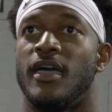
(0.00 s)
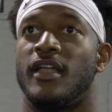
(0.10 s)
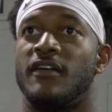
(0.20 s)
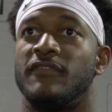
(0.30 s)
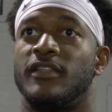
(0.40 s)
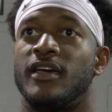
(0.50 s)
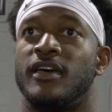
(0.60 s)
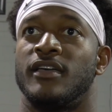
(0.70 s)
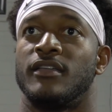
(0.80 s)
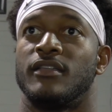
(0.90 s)
and I feel
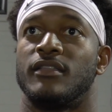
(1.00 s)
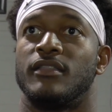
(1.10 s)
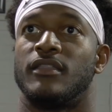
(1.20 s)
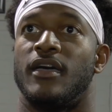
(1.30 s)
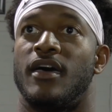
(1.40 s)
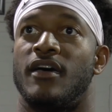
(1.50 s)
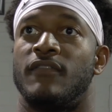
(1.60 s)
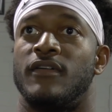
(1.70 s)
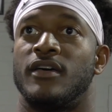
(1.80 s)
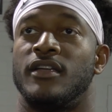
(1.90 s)
like they
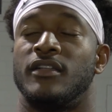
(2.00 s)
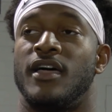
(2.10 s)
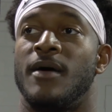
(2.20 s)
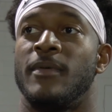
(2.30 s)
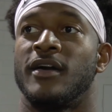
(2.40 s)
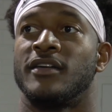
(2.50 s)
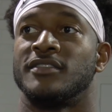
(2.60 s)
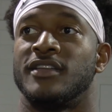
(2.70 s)
have their linebackers.